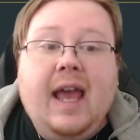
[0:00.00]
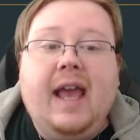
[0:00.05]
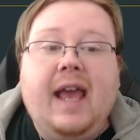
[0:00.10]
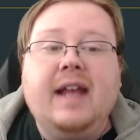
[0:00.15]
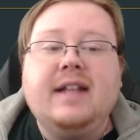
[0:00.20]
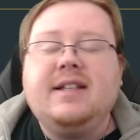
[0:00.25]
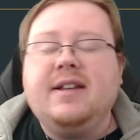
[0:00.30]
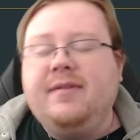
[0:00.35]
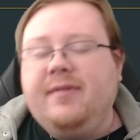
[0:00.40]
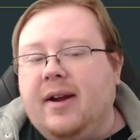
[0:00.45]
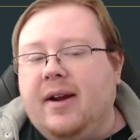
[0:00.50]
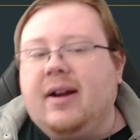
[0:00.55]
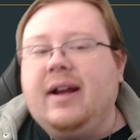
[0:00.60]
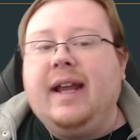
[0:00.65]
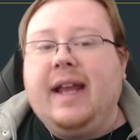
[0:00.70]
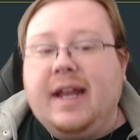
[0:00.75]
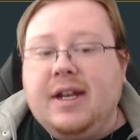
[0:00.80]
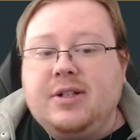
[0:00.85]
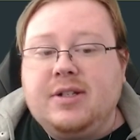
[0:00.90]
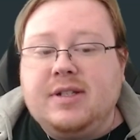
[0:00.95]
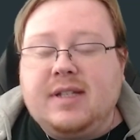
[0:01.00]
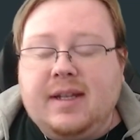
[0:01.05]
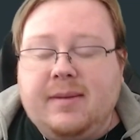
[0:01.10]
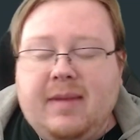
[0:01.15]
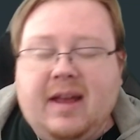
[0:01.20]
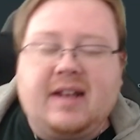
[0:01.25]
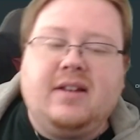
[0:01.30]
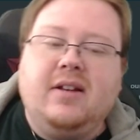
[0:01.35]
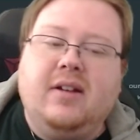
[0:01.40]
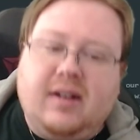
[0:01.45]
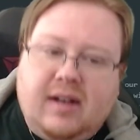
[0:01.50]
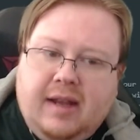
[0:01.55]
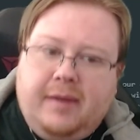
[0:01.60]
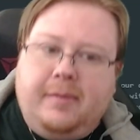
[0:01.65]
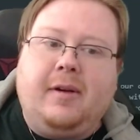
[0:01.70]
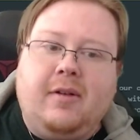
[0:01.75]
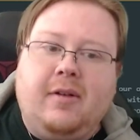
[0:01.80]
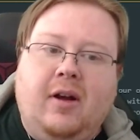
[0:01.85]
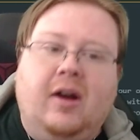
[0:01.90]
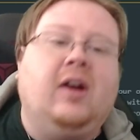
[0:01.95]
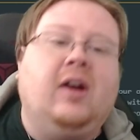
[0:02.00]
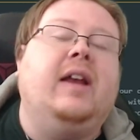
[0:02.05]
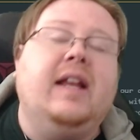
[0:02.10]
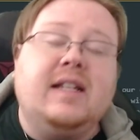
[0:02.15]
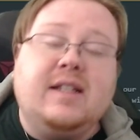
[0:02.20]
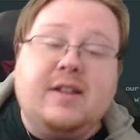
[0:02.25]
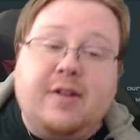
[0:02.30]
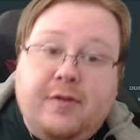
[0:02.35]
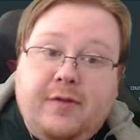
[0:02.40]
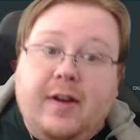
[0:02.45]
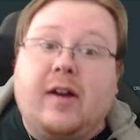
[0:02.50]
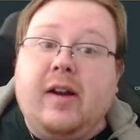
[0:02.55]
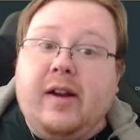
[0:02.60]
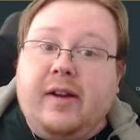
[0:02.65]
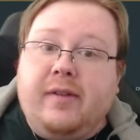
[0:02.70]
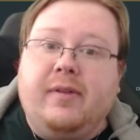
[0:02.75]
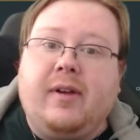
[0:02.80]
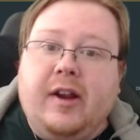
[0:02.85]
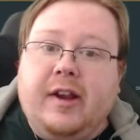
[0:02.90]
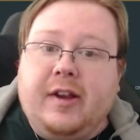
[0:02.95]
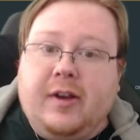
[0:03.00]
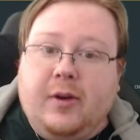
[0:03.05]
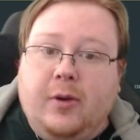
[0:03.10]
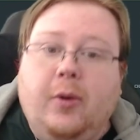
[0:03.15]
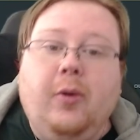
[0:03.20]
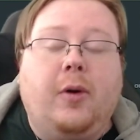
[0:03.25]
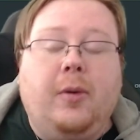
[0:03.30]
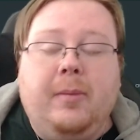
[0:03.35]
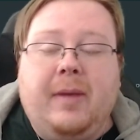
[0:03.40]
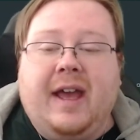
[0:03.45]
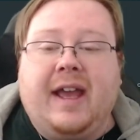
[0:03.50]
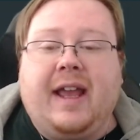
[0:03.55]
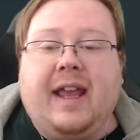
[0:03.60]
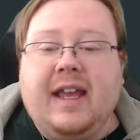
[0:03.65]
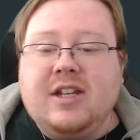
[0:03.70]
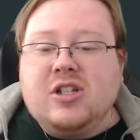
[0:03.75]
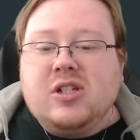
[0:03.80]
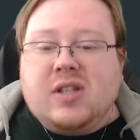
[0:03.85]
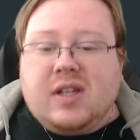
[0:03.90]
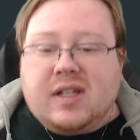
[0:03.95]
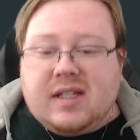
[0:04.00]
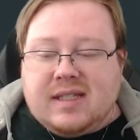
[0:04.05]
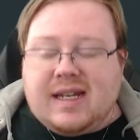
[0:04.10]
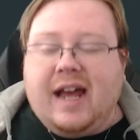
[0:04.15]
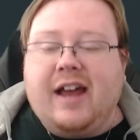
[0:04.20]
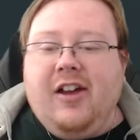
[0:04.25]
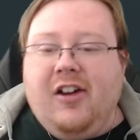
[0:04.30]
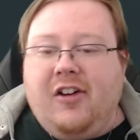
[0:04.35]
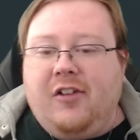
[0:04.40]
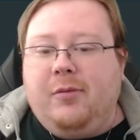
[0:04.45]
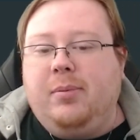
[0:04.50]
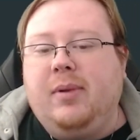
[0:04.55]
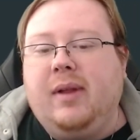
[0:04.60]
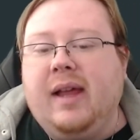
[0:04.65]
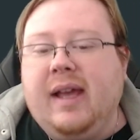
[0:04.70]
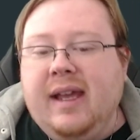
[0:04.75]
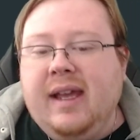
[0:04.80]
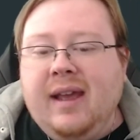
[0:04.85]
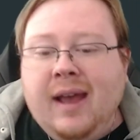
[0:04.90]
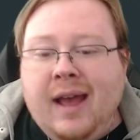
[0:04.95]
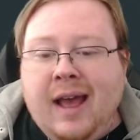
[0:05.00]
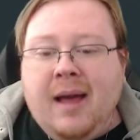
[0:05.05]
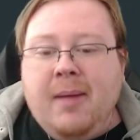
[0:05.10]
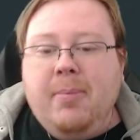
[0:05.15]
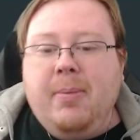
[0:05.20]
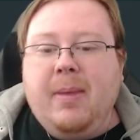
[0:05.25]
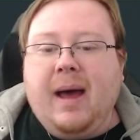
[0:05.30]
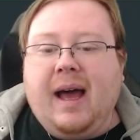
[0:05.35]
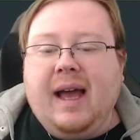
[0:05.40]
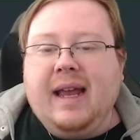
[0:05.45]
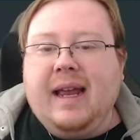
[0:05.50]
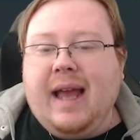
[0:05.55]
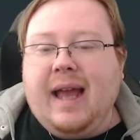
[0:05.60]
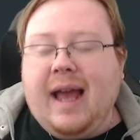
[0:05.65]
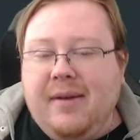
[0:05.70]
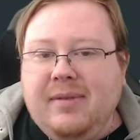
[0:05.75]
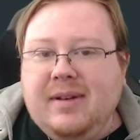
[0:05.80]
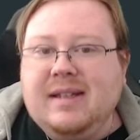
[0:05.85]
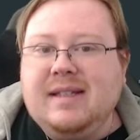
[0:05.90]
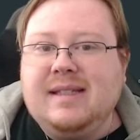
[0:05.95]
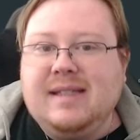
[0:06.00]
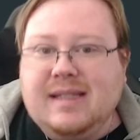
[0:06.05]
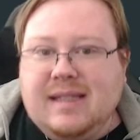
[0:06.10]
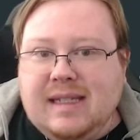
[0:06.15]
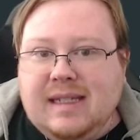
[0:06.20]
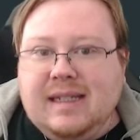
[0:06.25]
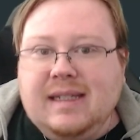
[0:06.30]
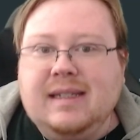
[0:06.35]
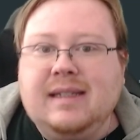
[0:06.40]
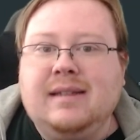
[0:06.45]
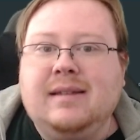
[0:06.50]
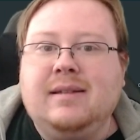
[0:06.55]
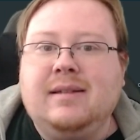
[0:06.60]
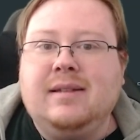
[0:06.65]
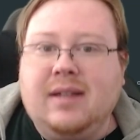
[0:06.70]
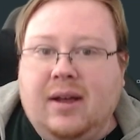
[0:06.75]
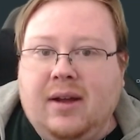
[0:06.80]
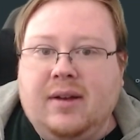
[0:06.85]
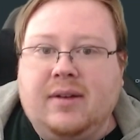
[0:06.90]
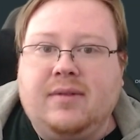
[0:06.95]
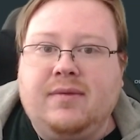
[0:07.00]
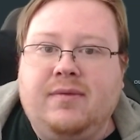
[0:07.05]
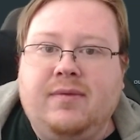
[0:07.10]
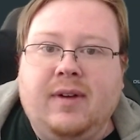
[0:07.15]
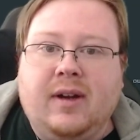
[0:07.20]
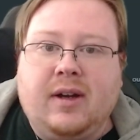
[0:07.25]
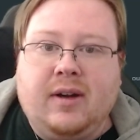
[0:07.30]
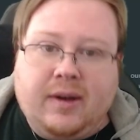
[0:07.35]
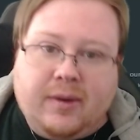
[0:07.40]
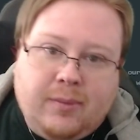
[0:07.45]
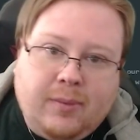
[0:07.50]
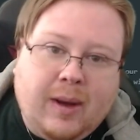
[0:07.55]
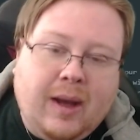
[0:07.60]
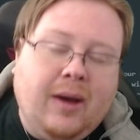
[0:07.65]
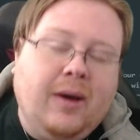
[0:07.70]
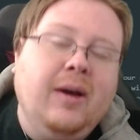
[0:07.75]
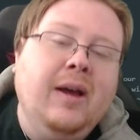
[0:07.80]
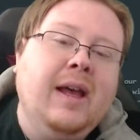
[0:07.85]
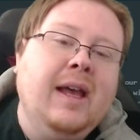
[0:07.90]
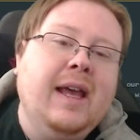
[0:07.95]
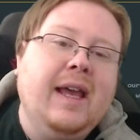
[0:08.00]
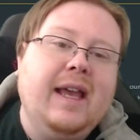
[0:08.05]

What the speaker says: It's a very interesting mech. Don't get me wrong. It's a very, very cool mech. It's just a style of play that I haven't seen done very well.